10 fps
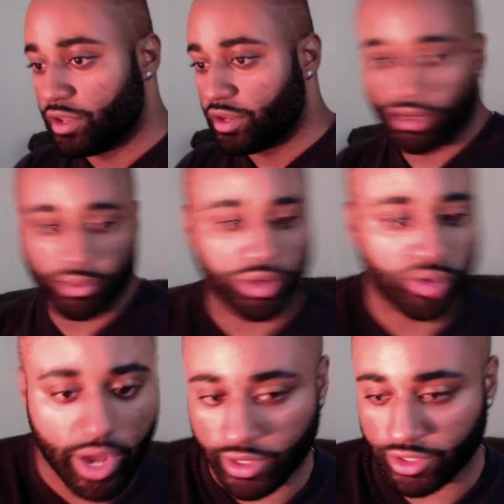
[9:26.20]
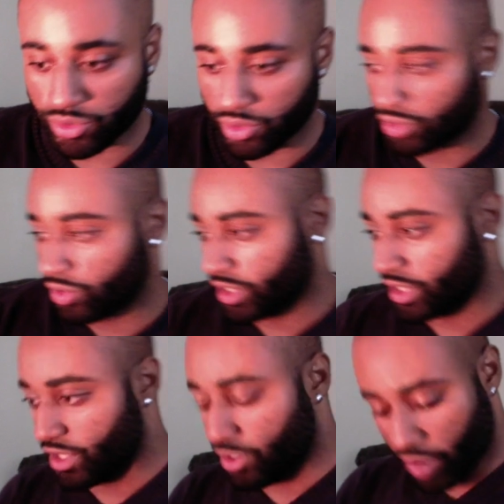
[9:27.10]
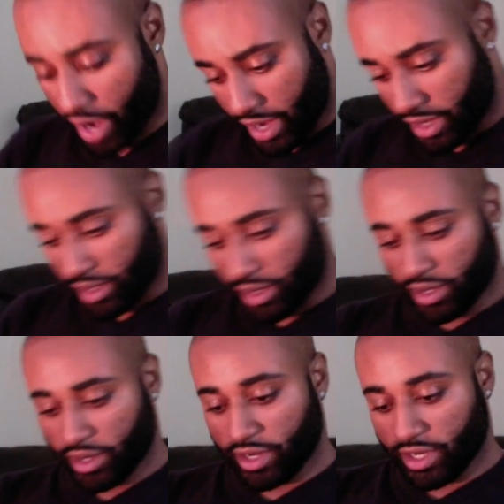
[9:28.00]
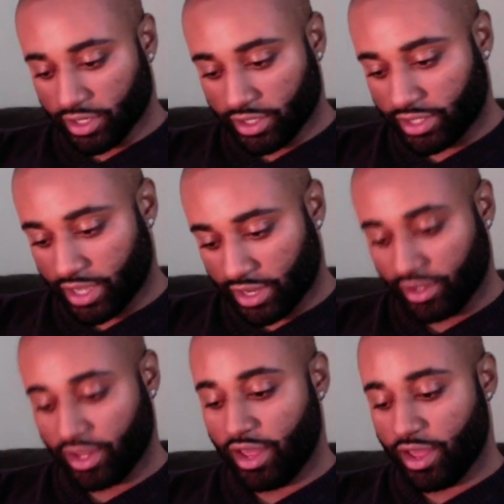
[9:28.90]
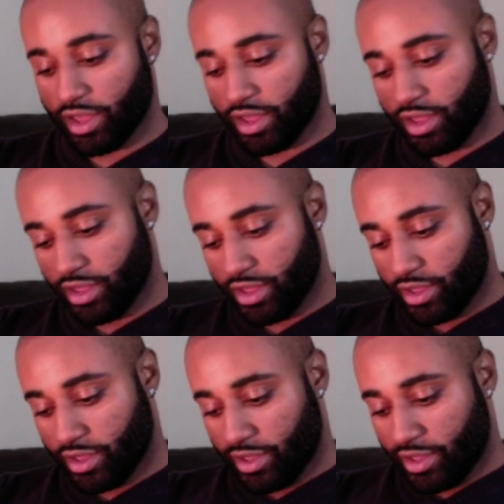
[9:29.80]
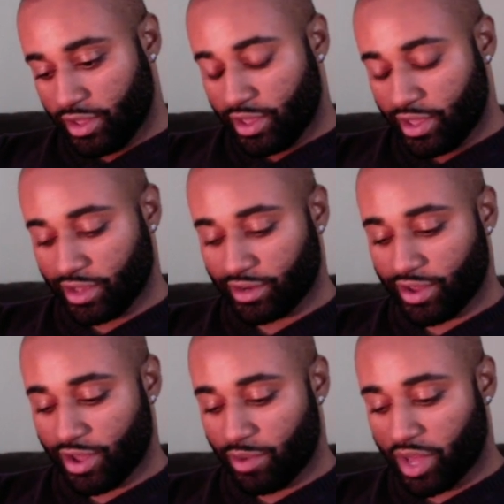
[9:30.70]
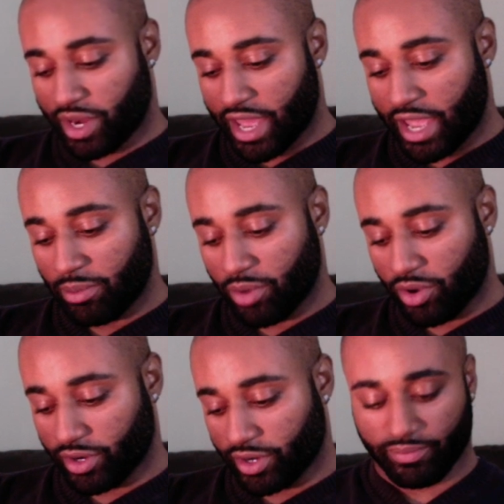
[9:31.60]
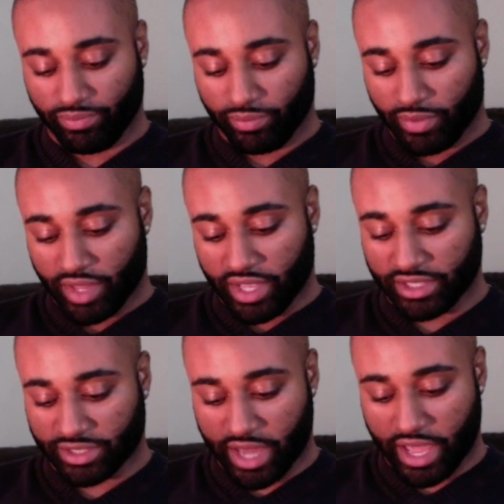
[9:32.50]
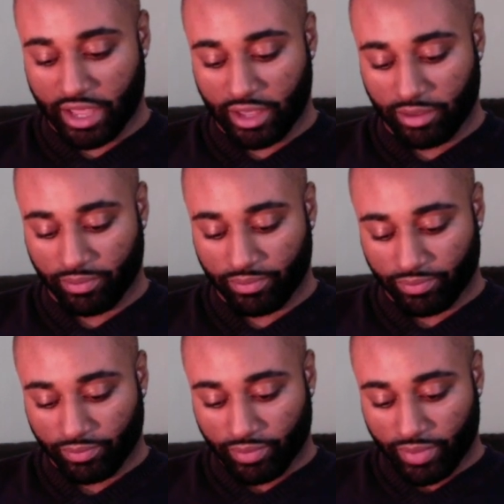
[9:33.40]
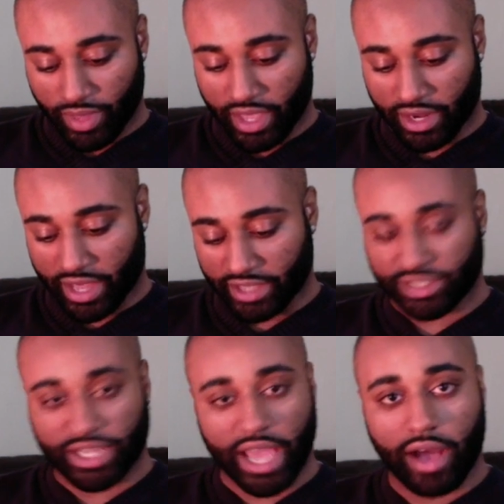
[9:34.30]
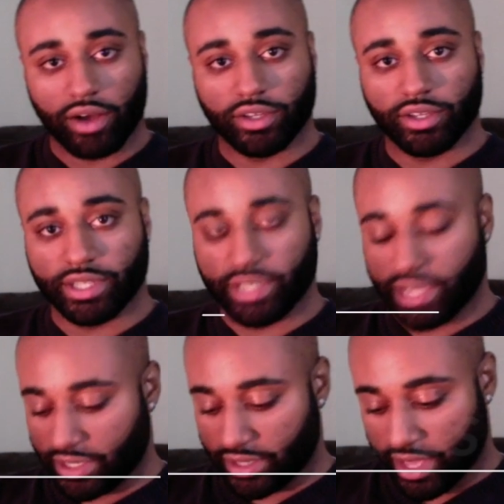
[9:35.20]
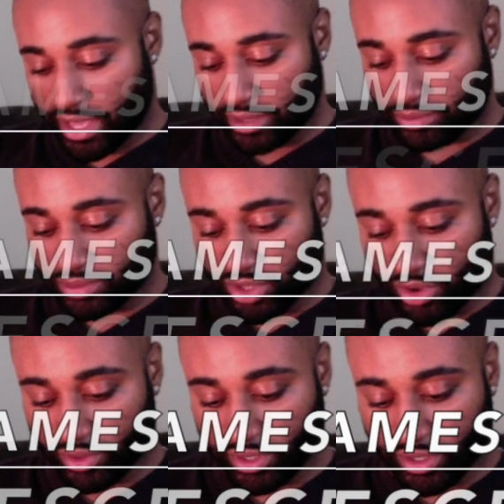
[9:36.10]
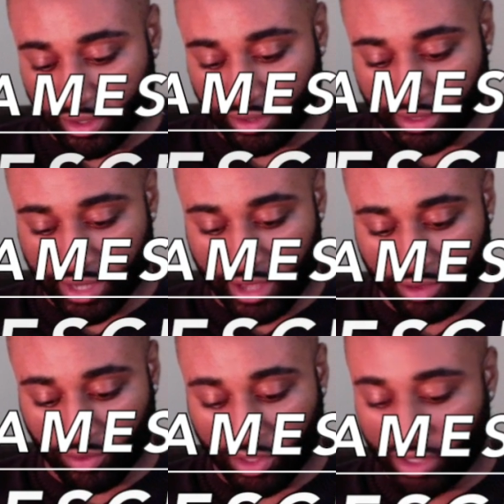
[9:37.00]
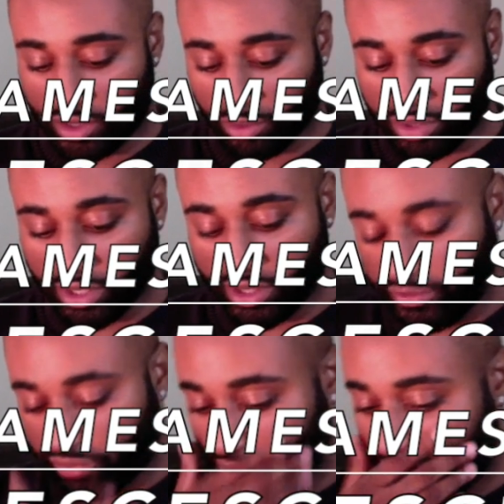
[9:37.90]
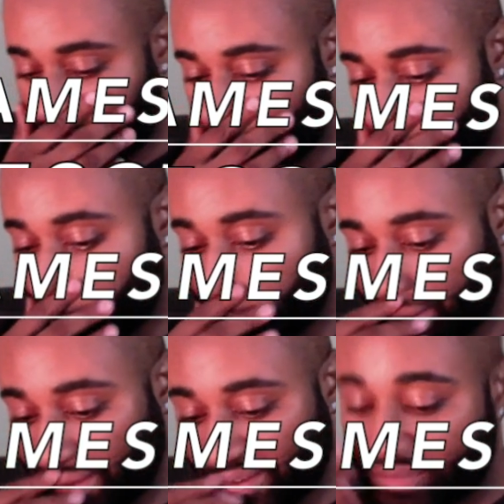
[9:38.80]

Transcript: let me grab this real quick, and he grabbed it, and then he looked at it. He was like, heck no, my name on there, his name. And like childhood nicknames on there that we completely forgot about that.